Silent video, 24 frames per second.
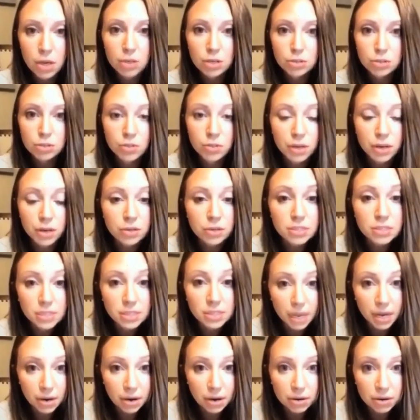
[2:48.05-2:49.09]
So they are
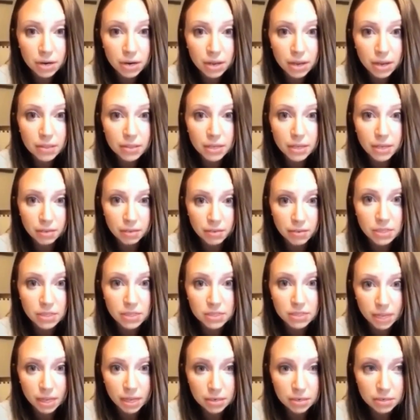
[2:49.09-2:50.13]
scared and they give
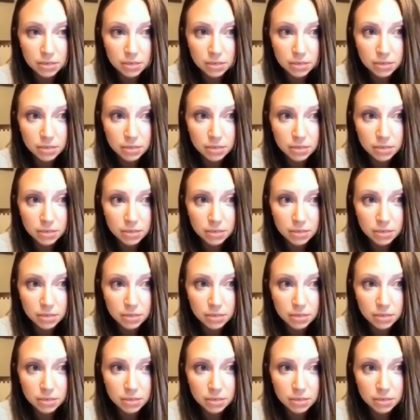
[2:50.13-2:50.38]
consent.